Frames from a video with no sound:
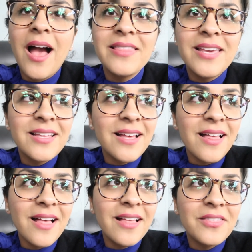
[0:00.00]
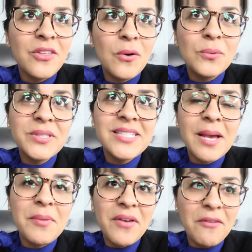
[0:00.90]
I think the only
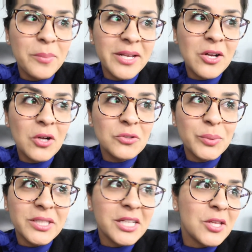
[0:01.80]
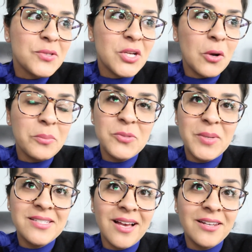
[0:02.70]
time I've ever been called really close to almost
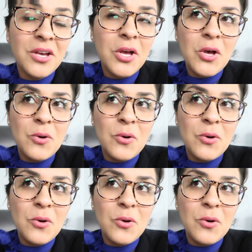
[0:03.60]
being done